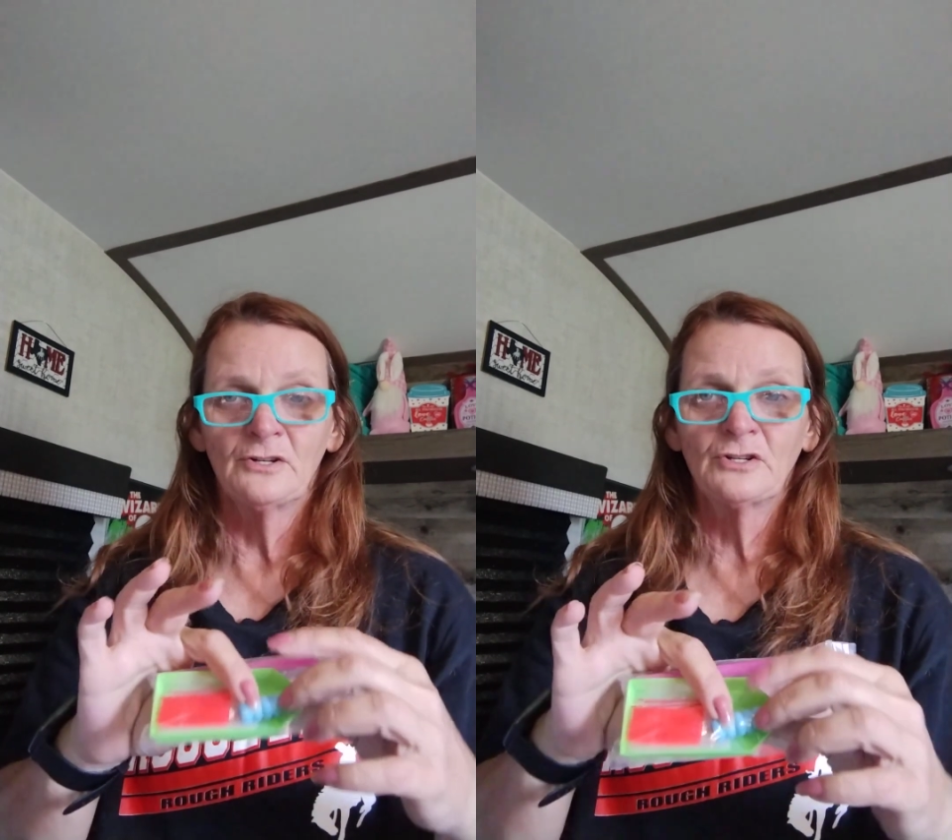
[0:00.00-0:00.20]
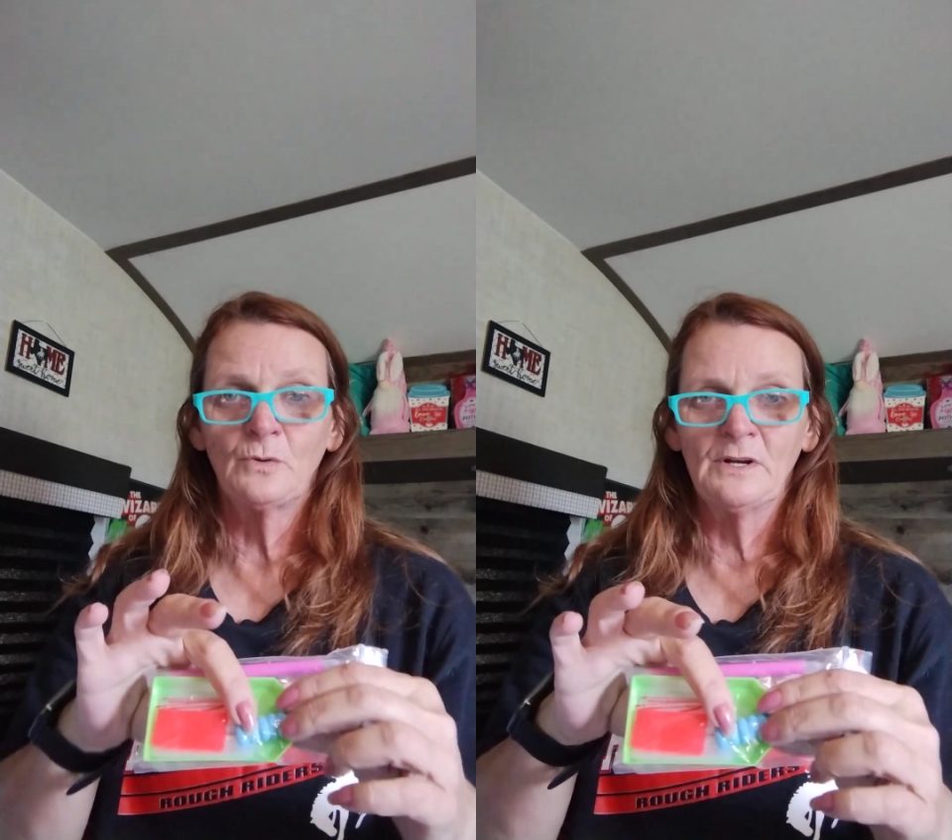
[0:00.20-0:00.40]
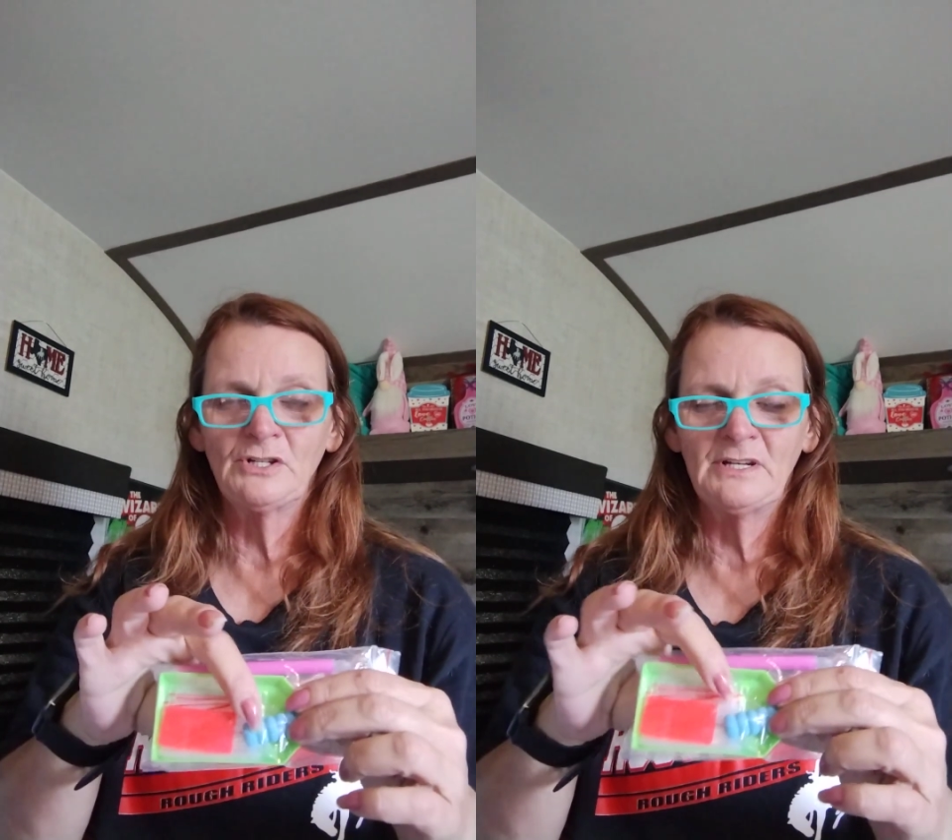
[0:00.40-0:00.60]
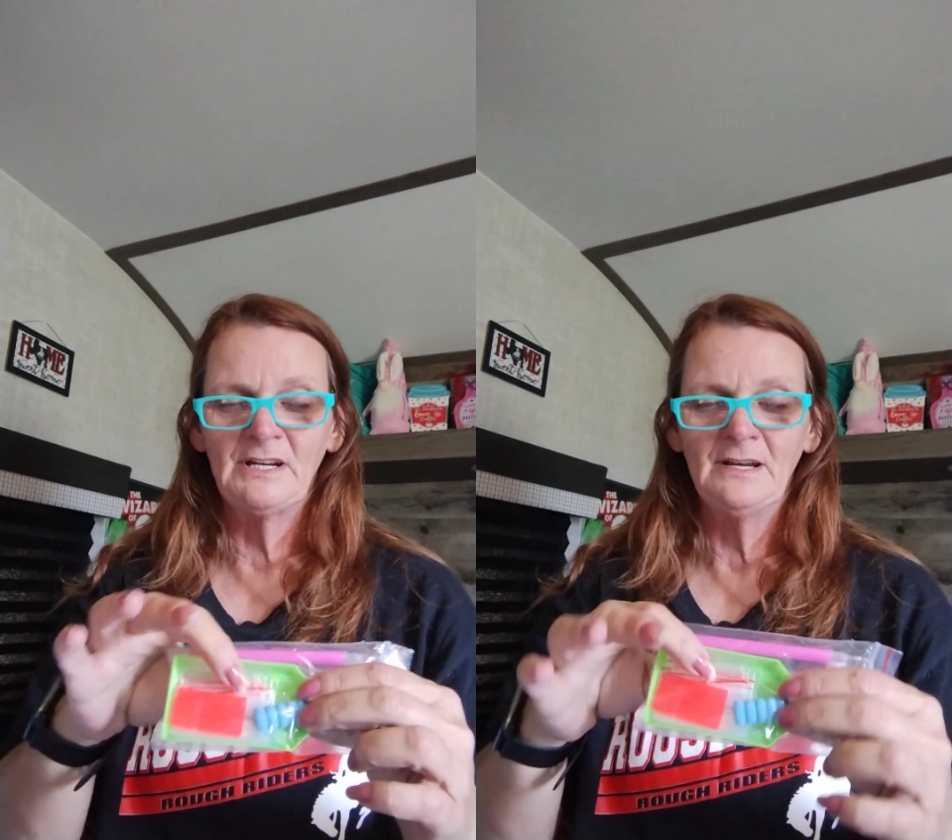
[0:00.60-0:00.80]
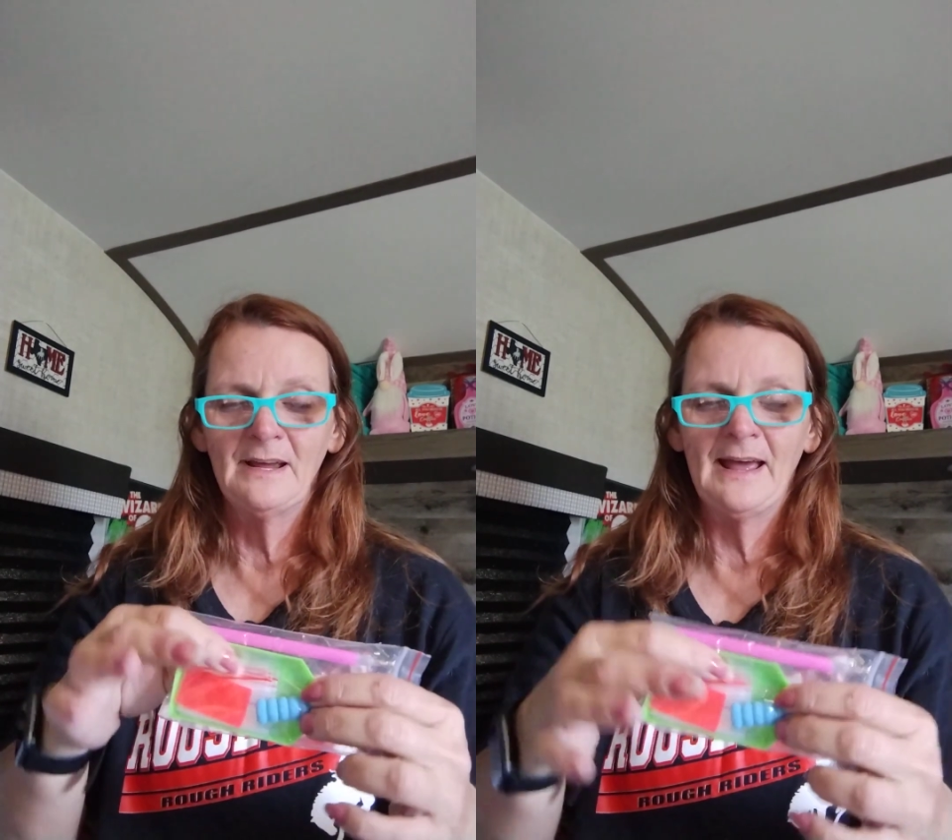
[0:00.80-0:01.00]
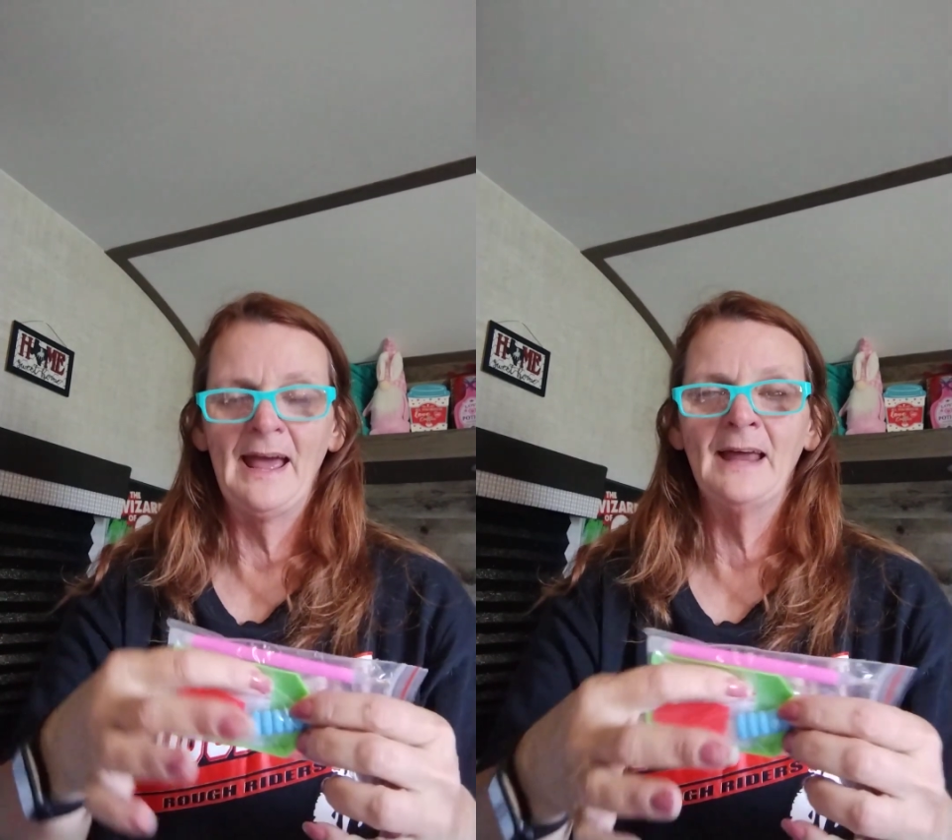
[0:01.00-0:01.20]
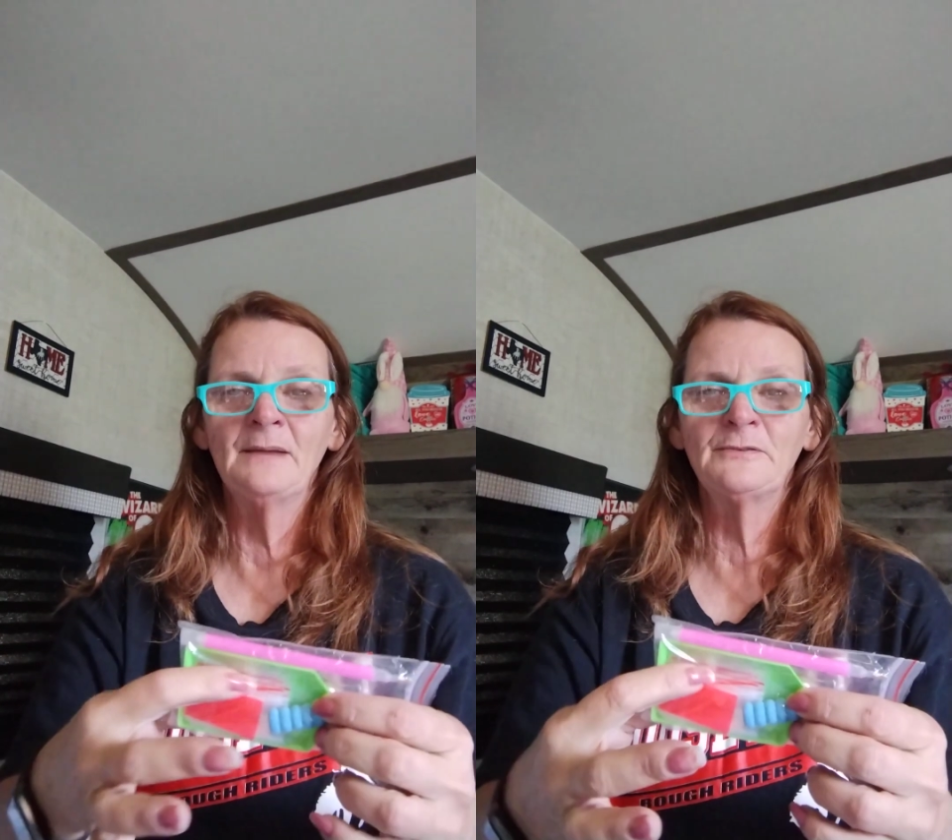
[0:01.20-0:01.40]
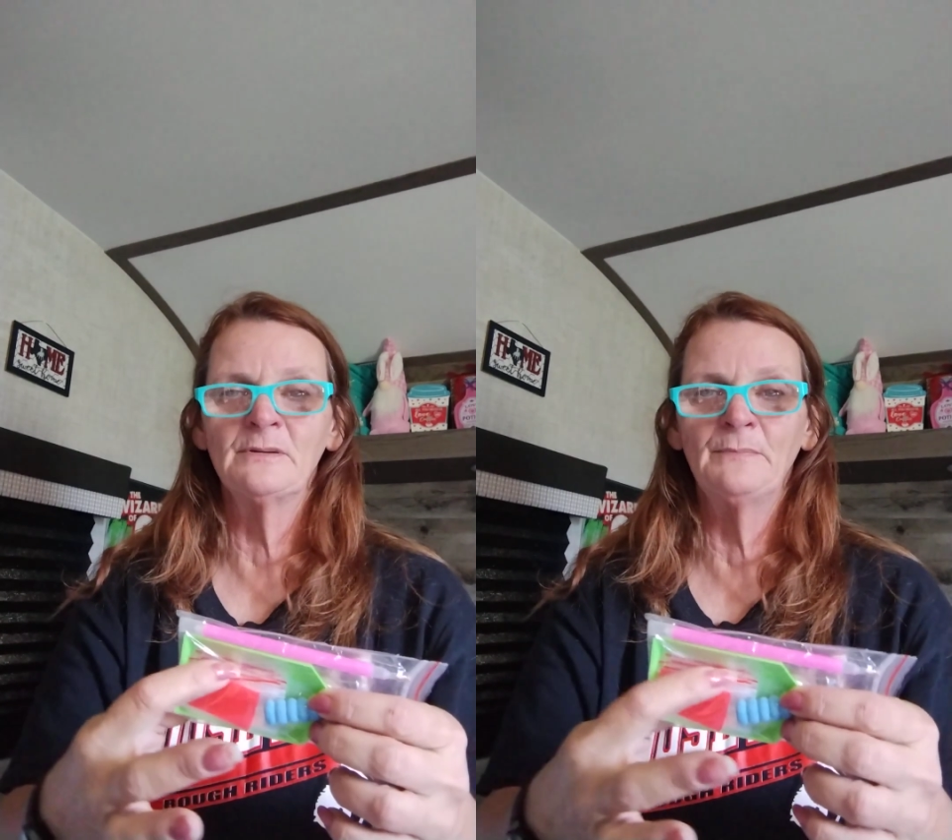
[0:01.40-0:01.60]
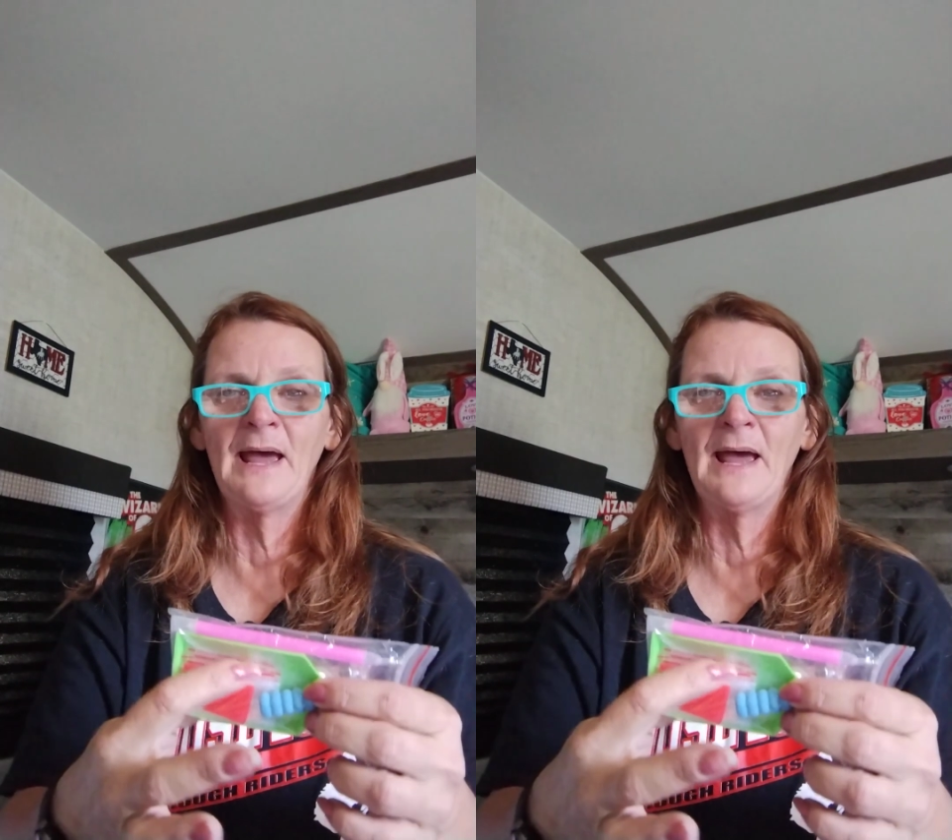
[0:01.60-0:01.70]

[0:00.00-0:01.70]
Your squishy. And there's some